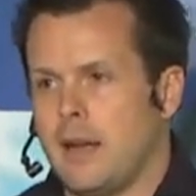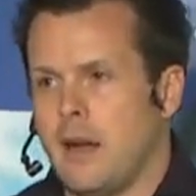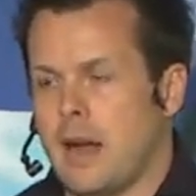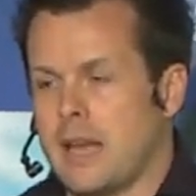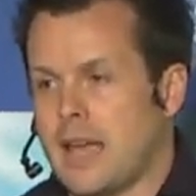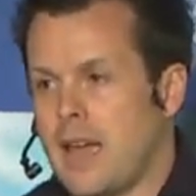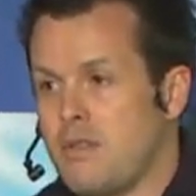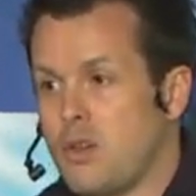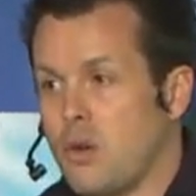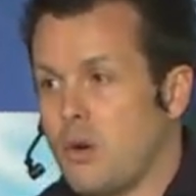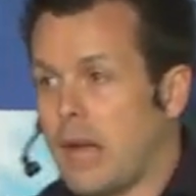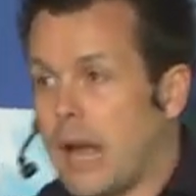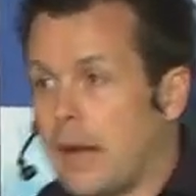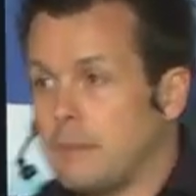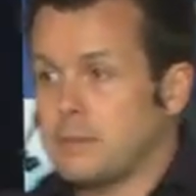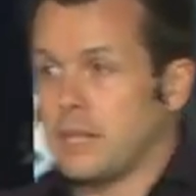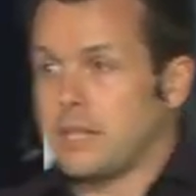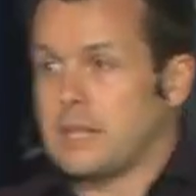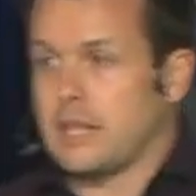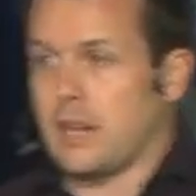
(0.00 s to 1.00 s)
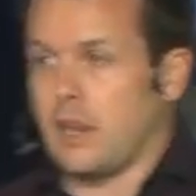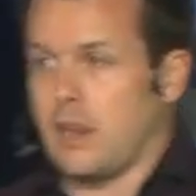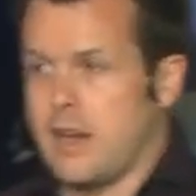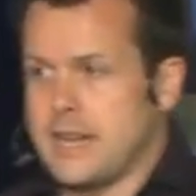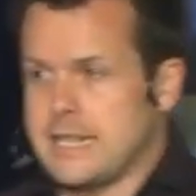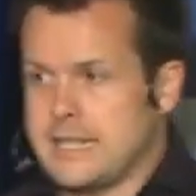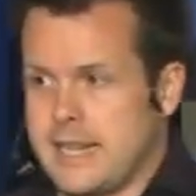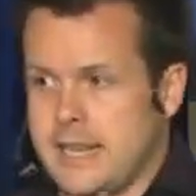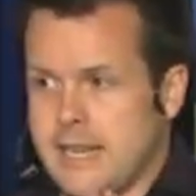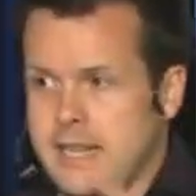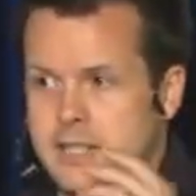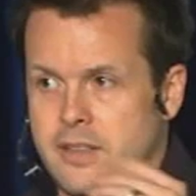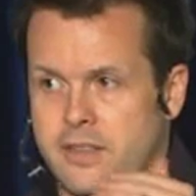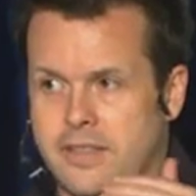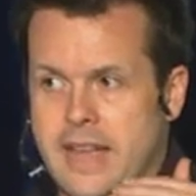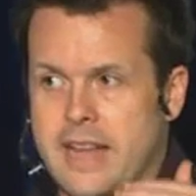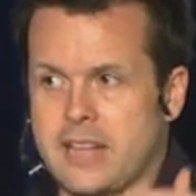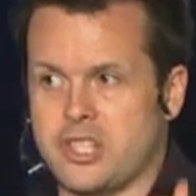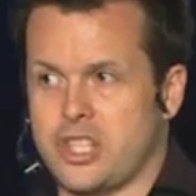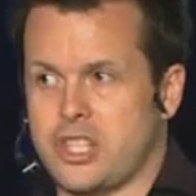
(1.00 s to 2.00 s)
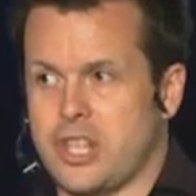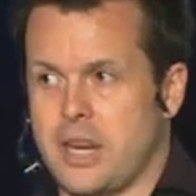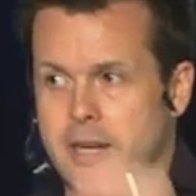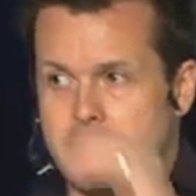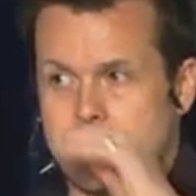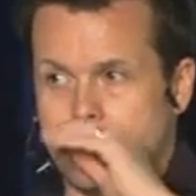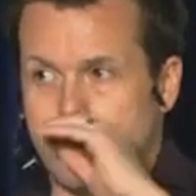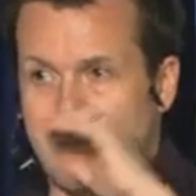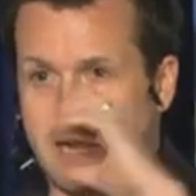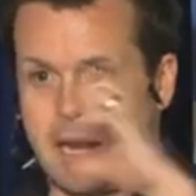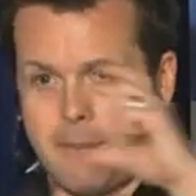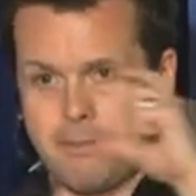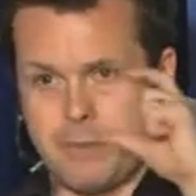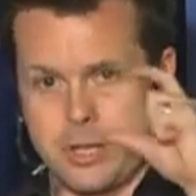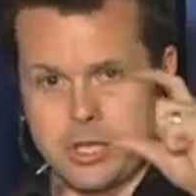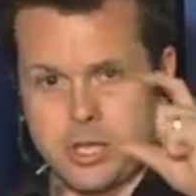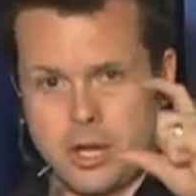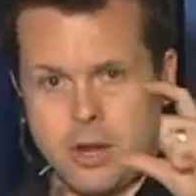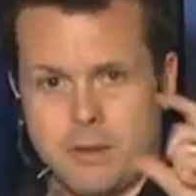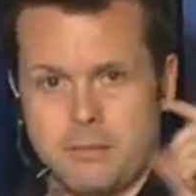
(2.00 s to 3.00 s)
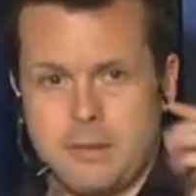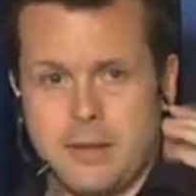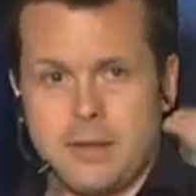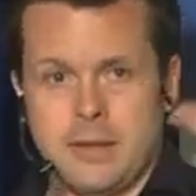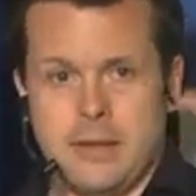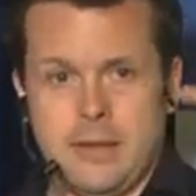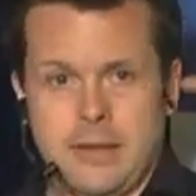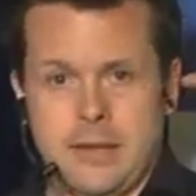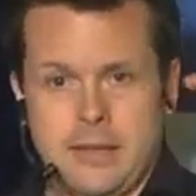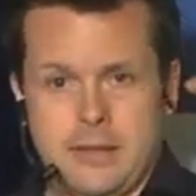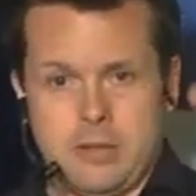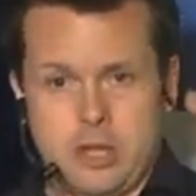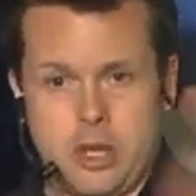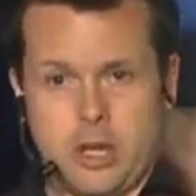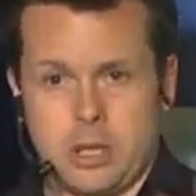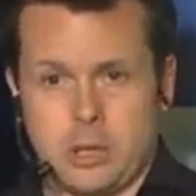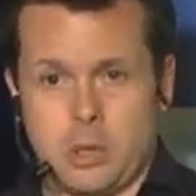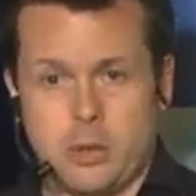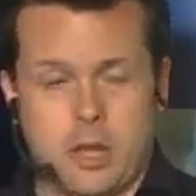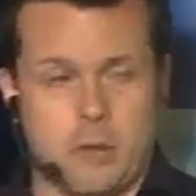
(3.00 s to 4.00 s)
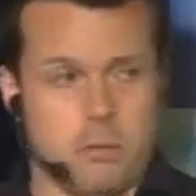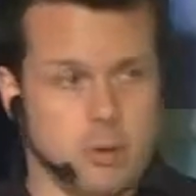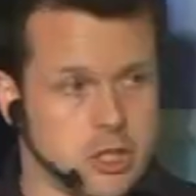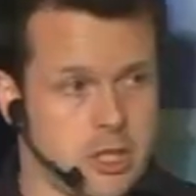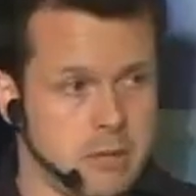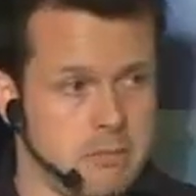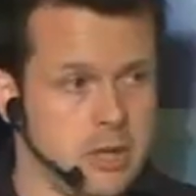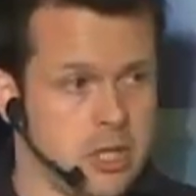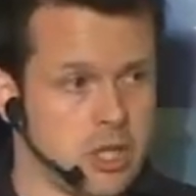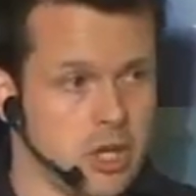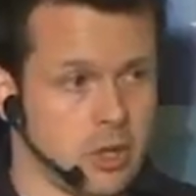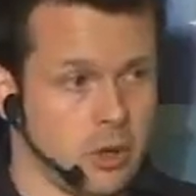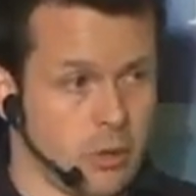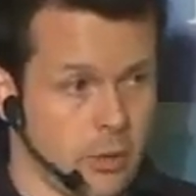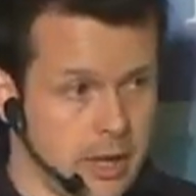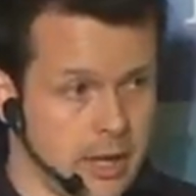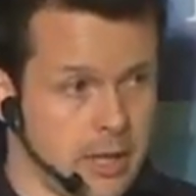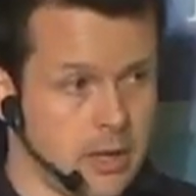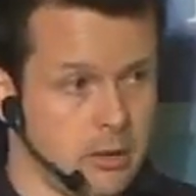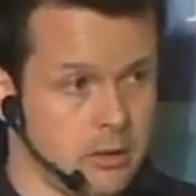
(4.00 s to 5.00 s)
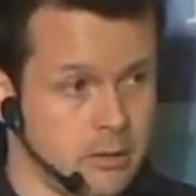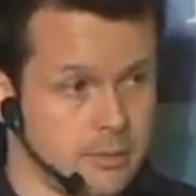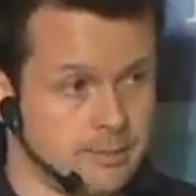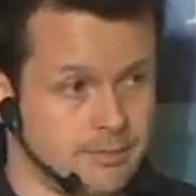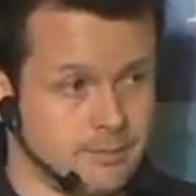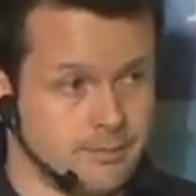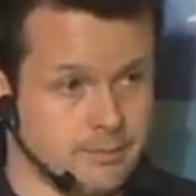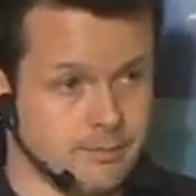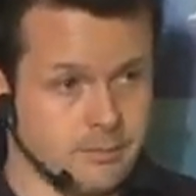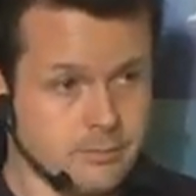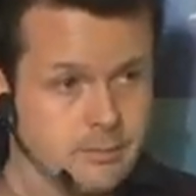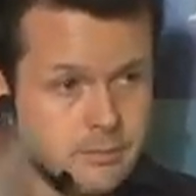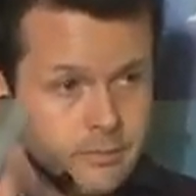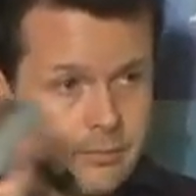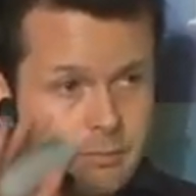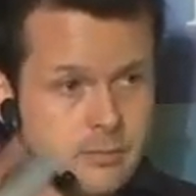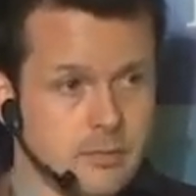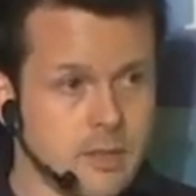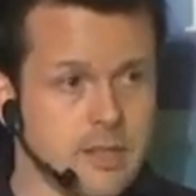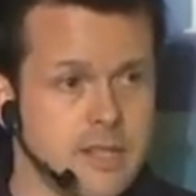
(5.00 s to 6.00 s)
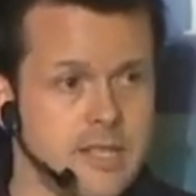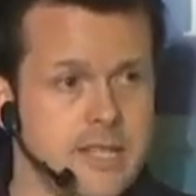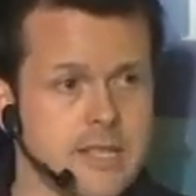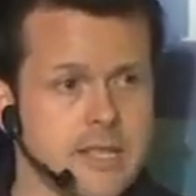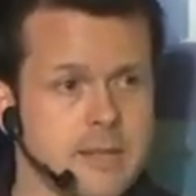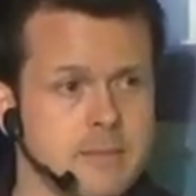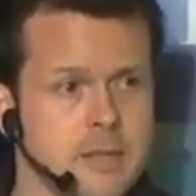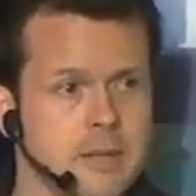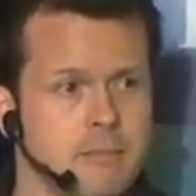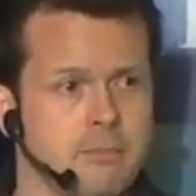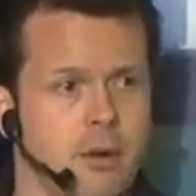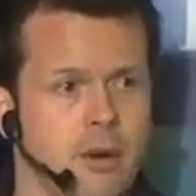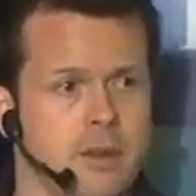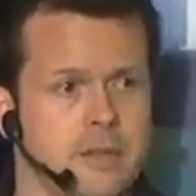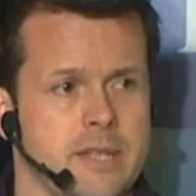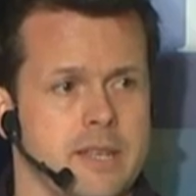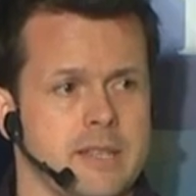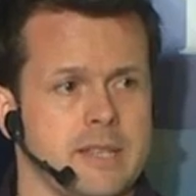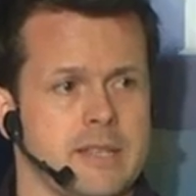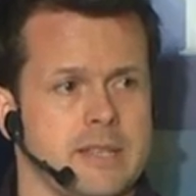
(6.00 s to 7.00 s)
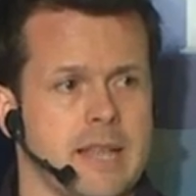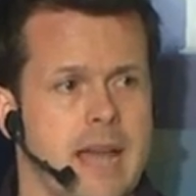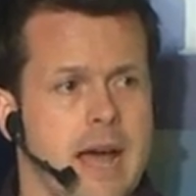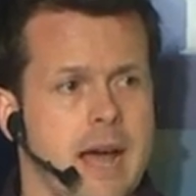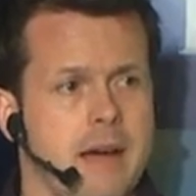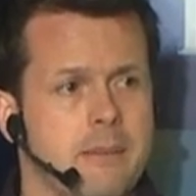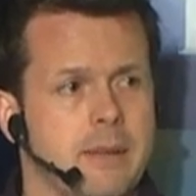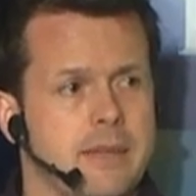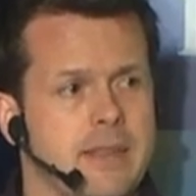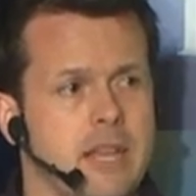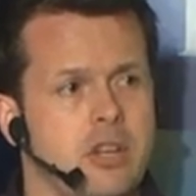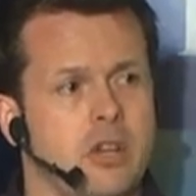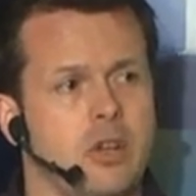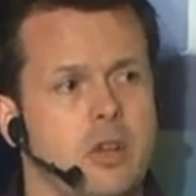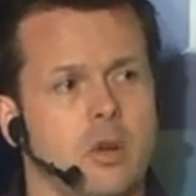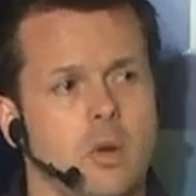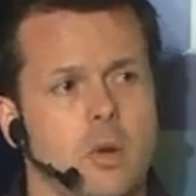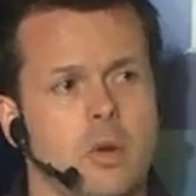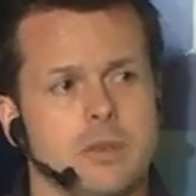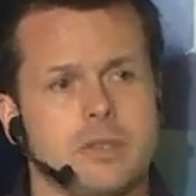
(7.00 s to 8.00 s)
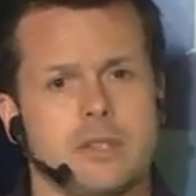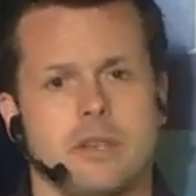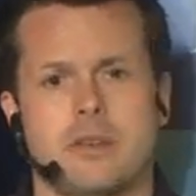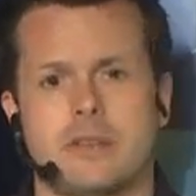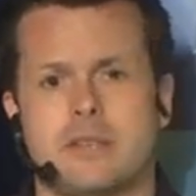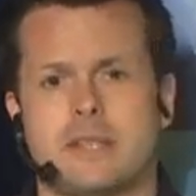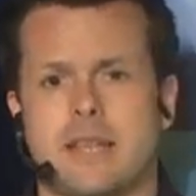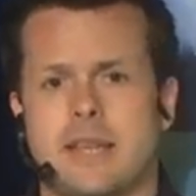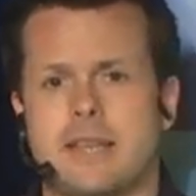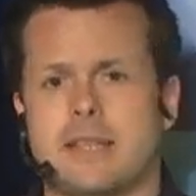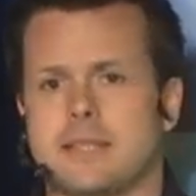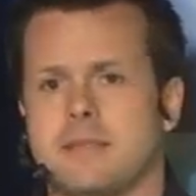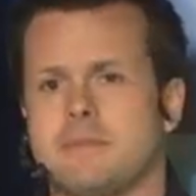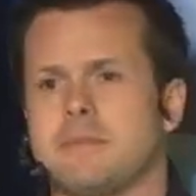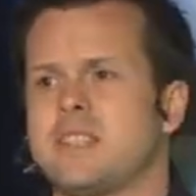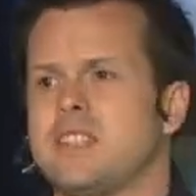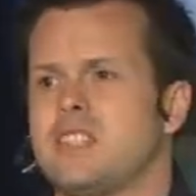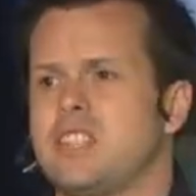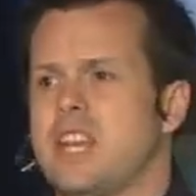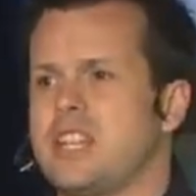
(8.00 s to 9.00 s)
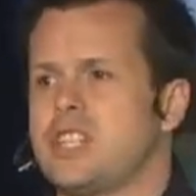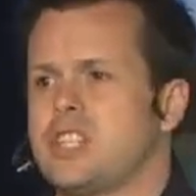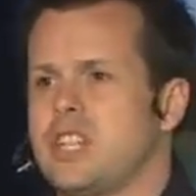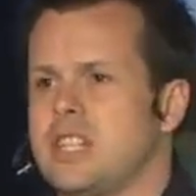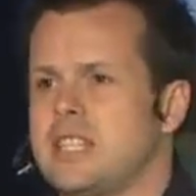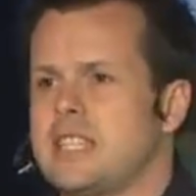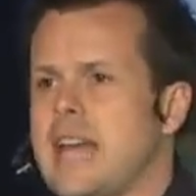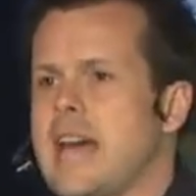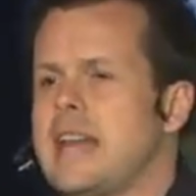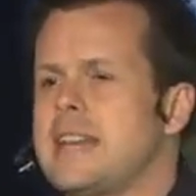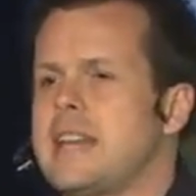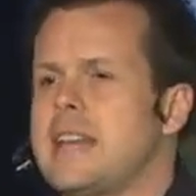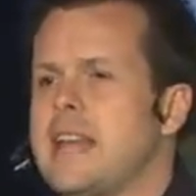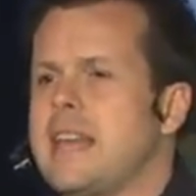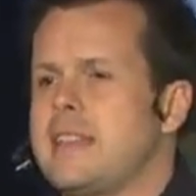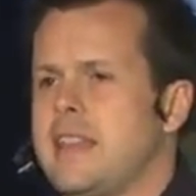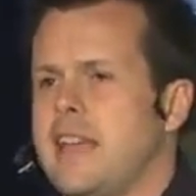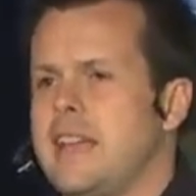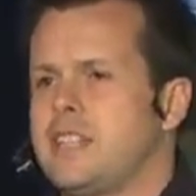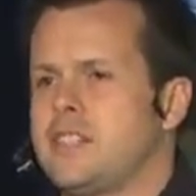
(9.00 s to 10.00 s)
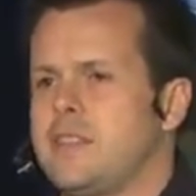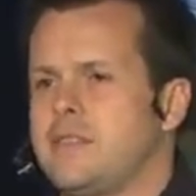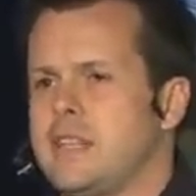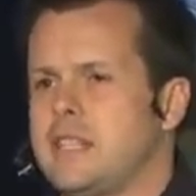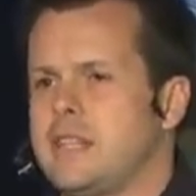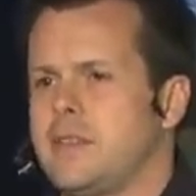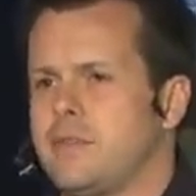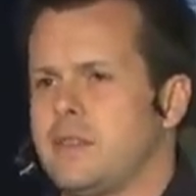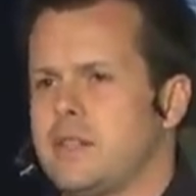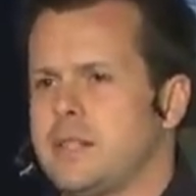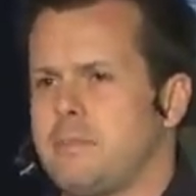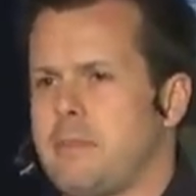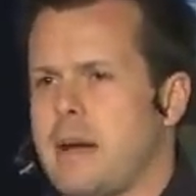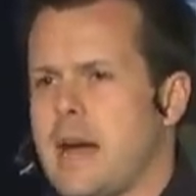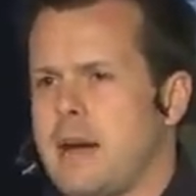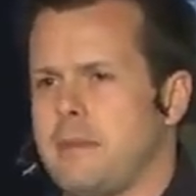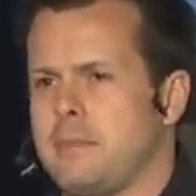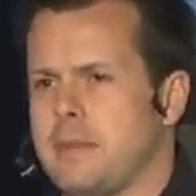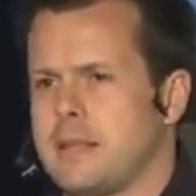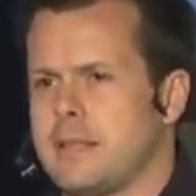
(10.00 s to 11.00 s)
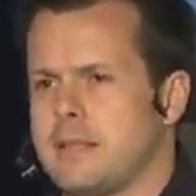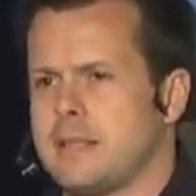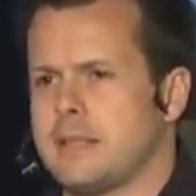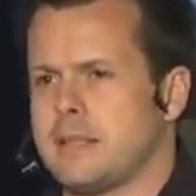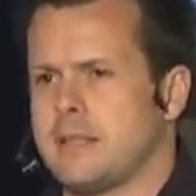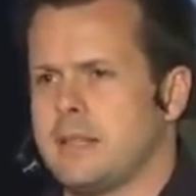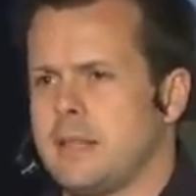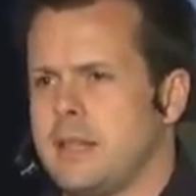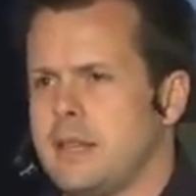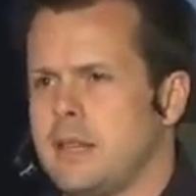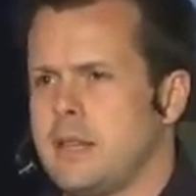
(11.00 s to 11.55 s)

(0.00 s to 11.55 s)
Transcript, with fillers: I gave you a couple of little ideas on that sheet as well up the top. You can look at what your mission critical systems and processes are, but then you can also see some suggestions underneath each of the different departments.